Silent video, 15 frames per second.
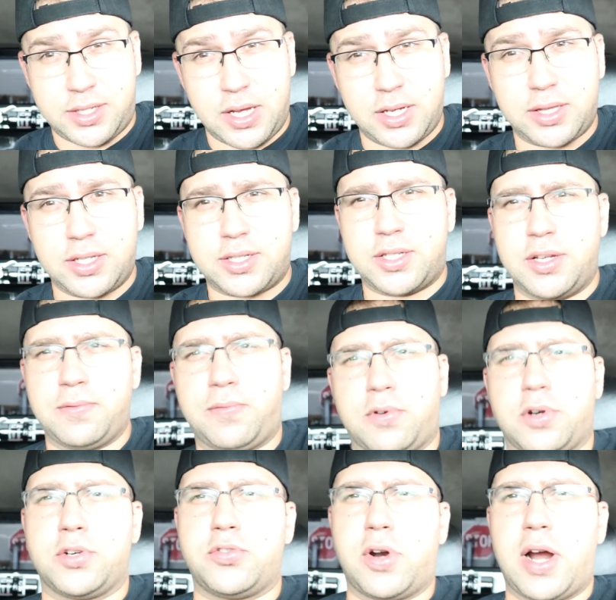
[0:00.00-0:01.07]
take this thing
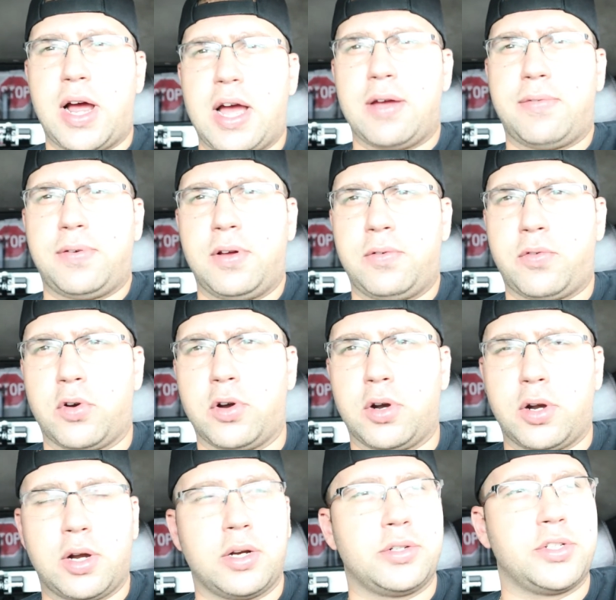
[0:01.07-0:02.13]
for a drive
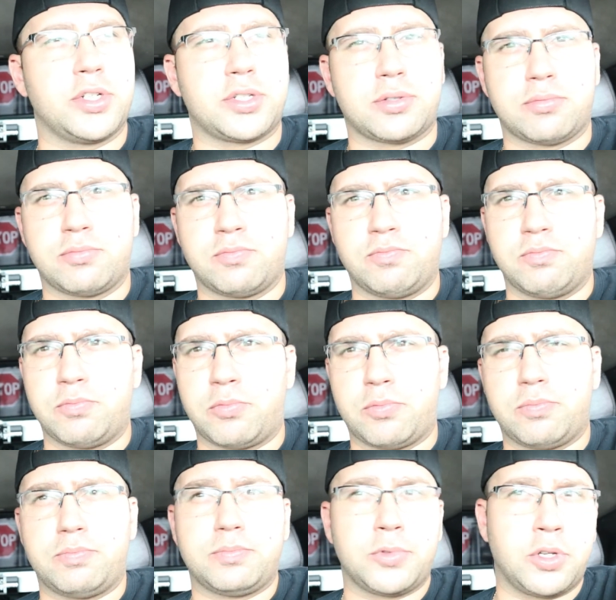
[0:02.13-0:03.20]
for just,
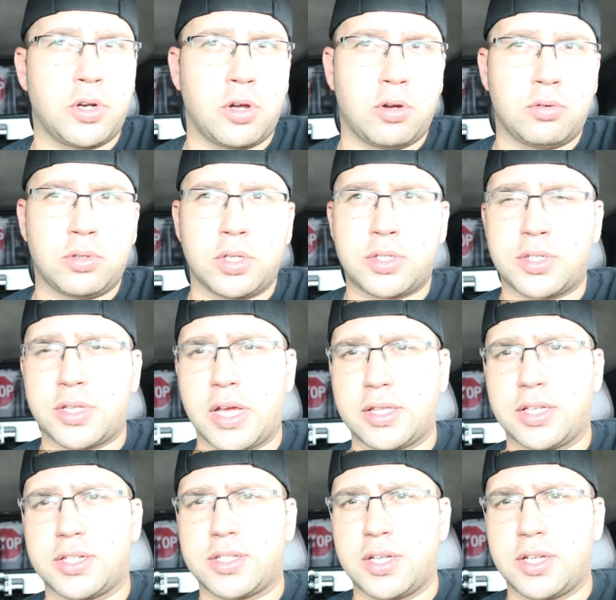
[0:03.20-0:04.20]
you know, let's take this